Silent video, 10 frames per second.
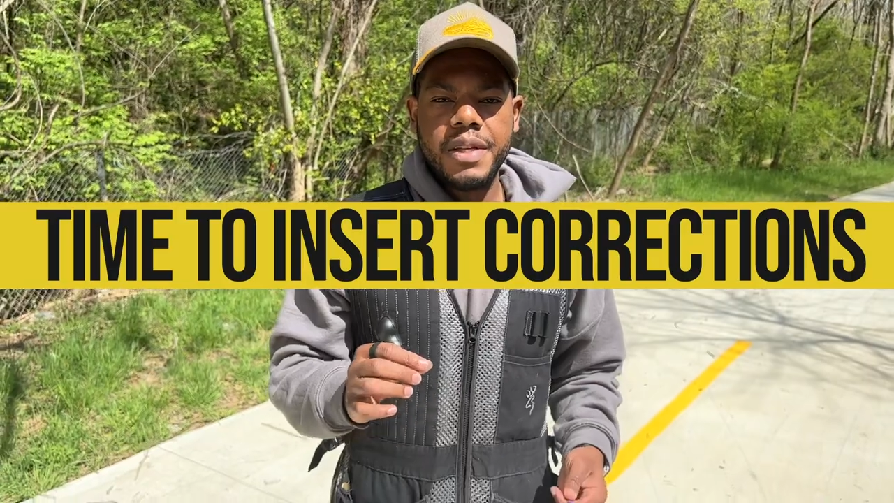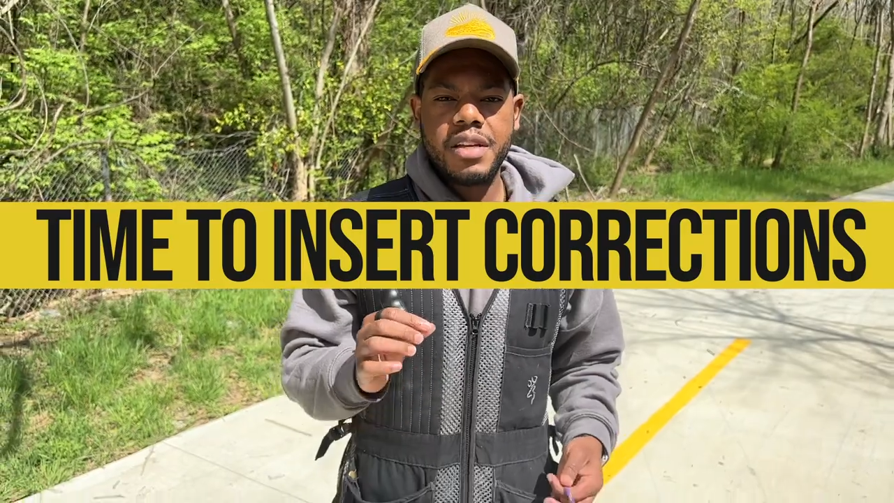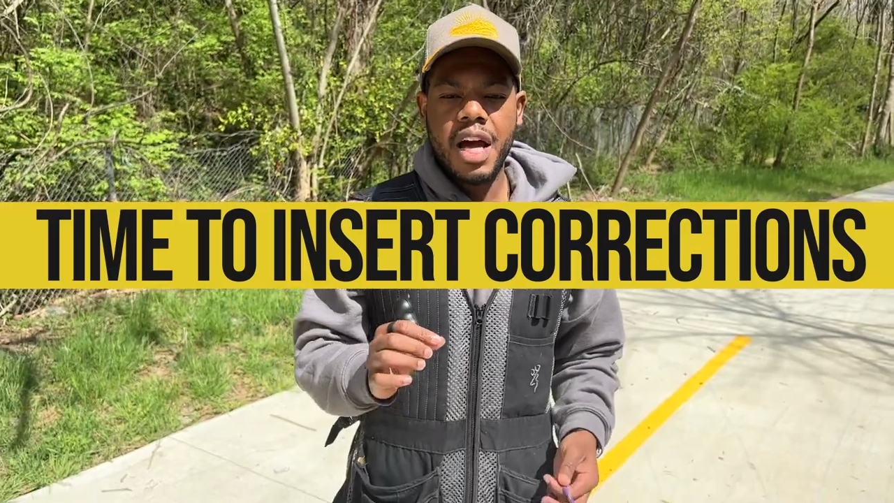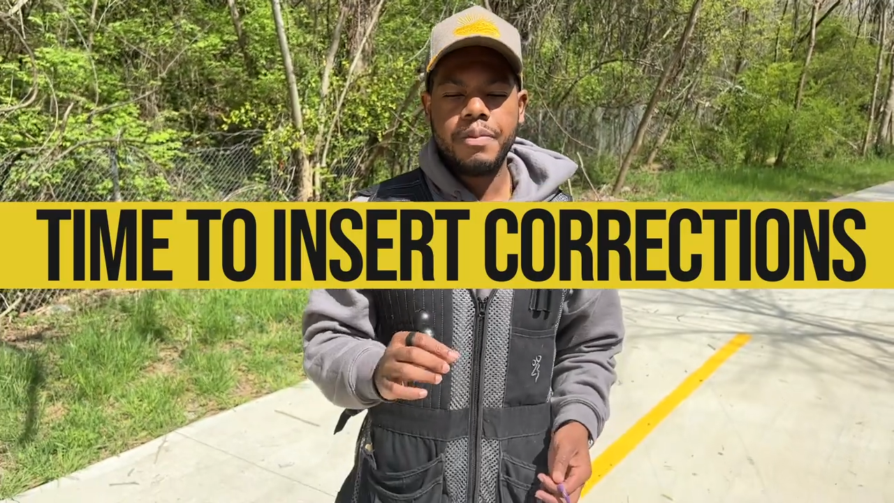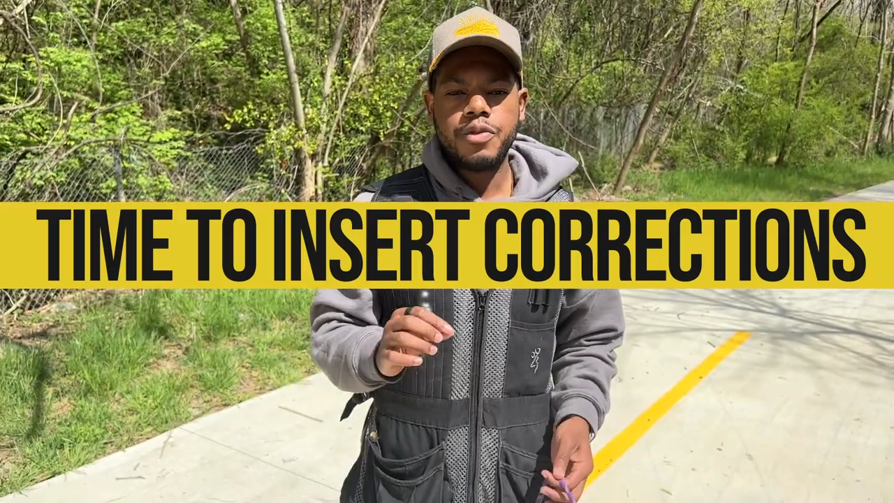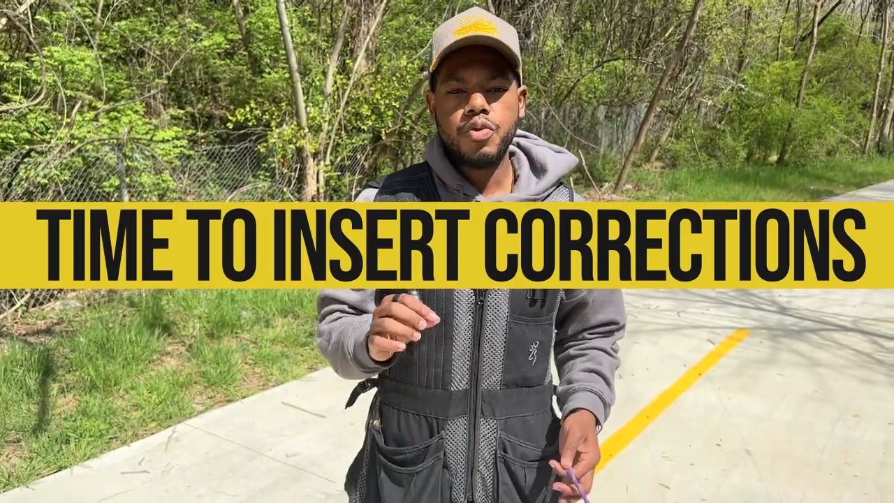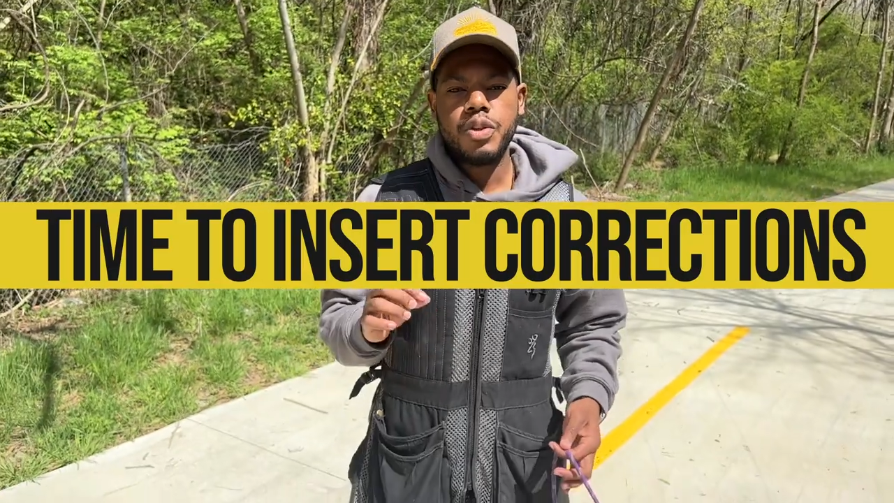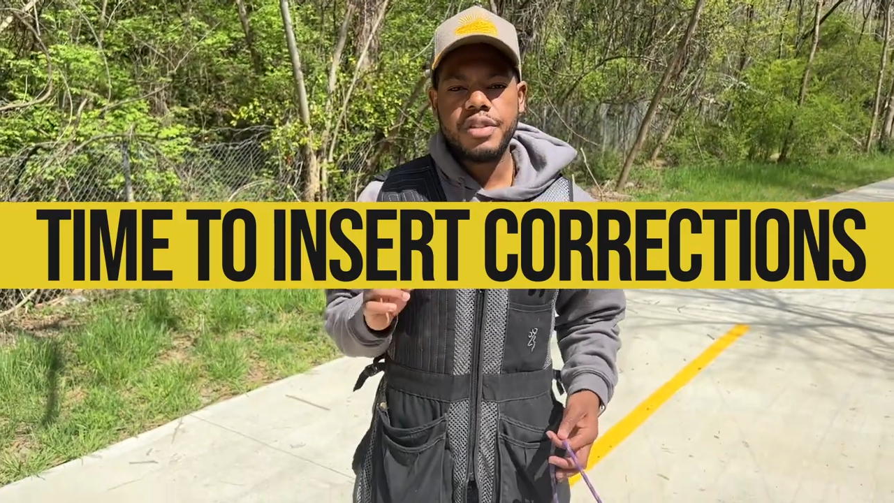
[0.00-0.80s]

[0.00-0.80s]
be timed to the